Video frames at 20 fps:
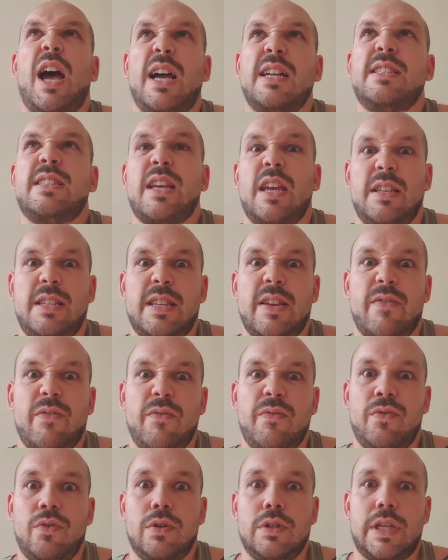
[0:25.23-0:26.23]
I'd say
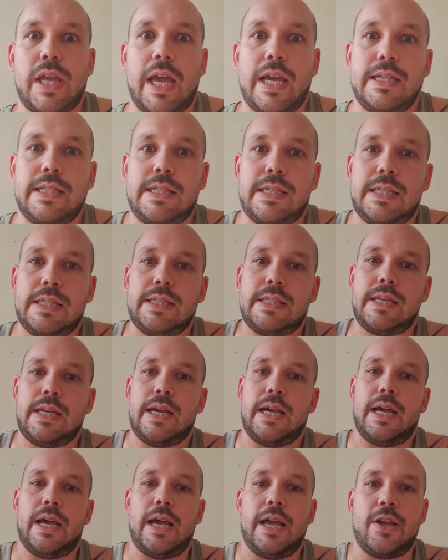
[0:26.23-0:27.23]
7 full days since
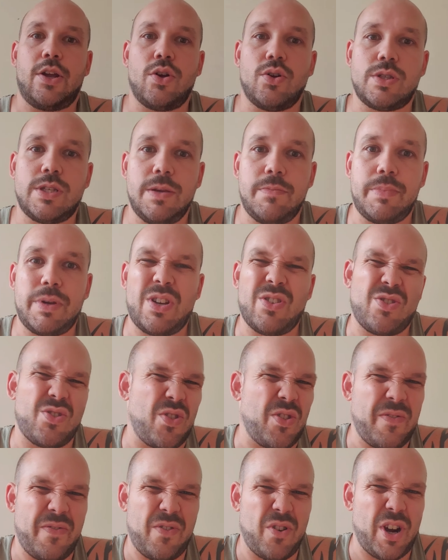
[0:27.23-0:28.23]
I got it, because
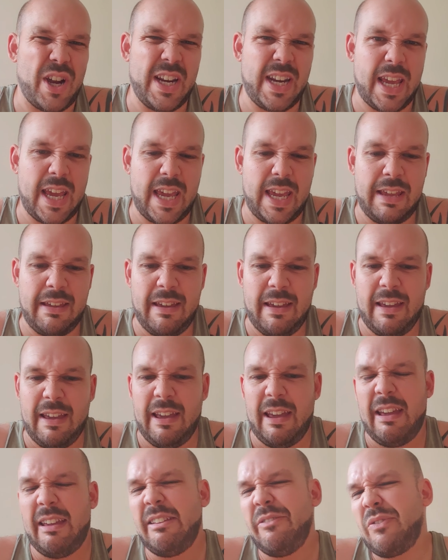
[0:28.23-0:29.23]
on the Friday,
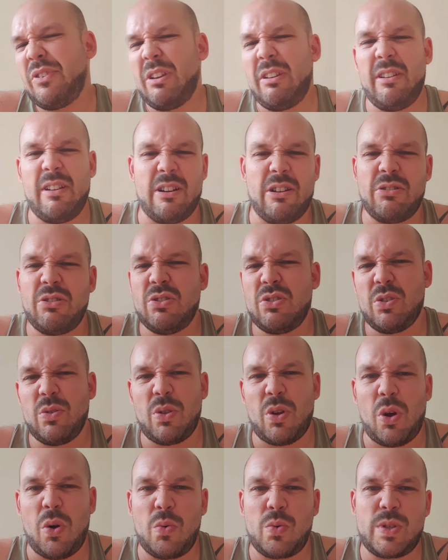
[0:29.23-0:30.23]
you do
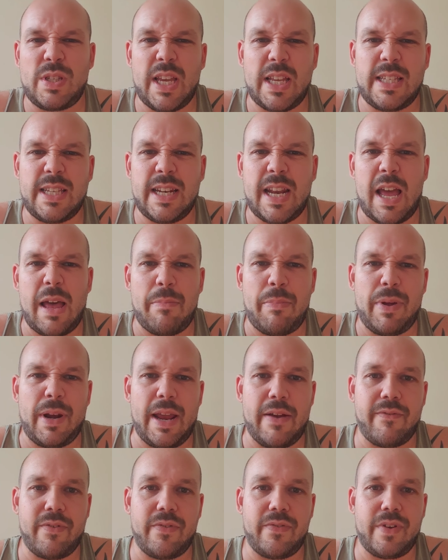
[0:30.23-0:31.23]
the whole setting up
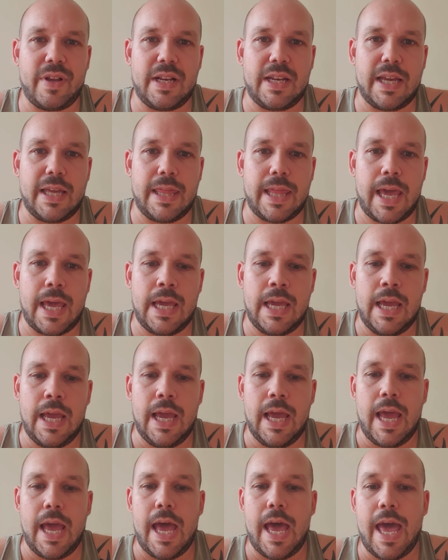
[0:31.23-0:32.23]
and everything like that.
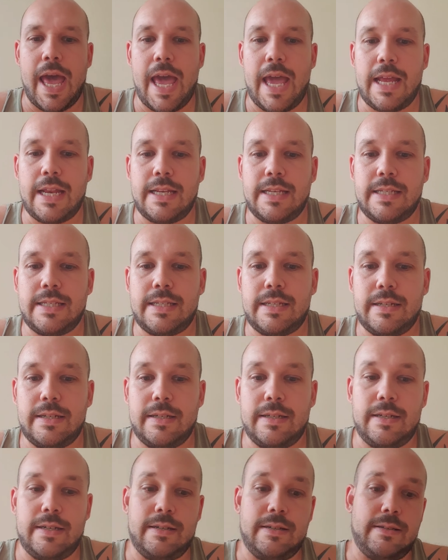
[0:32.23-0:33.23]
And
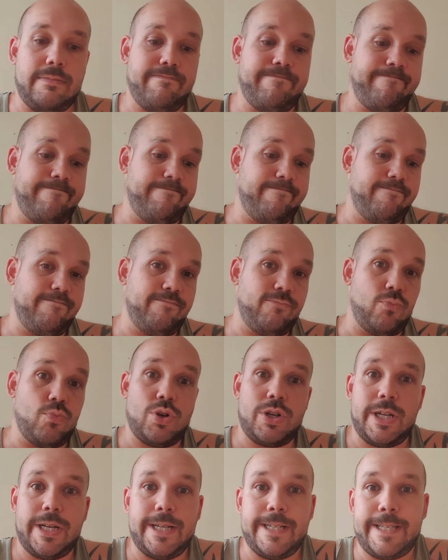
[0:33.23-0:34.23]

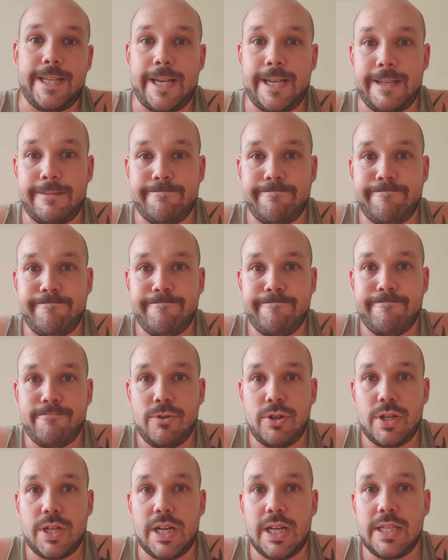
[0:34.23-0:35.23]
what can I say?
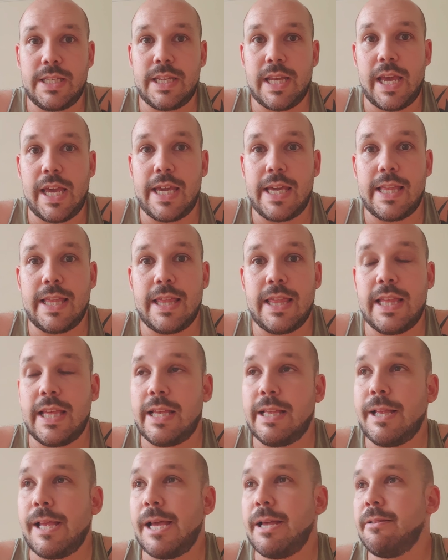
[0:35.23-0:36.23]
What can I say?
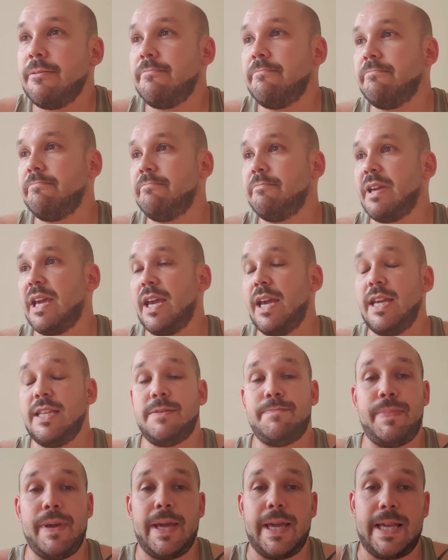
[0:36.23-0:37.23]

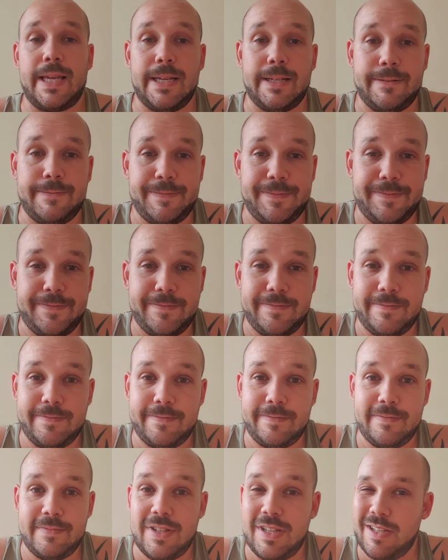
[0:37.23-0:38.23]
It's big.
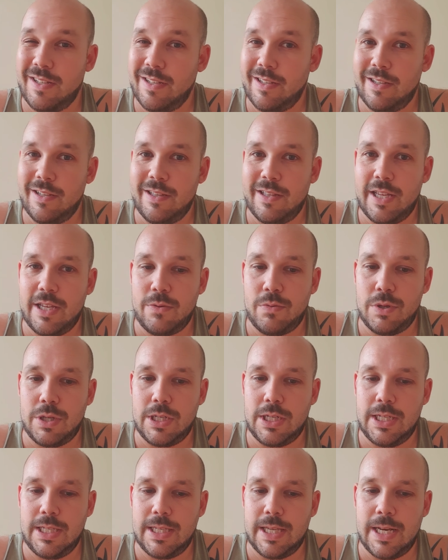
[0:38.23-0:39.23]
That's what
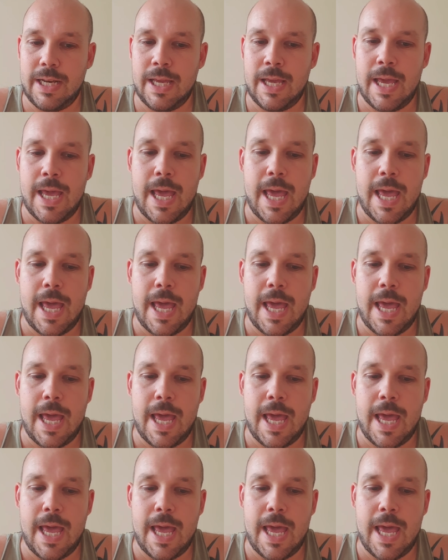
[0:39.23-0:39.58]
she said.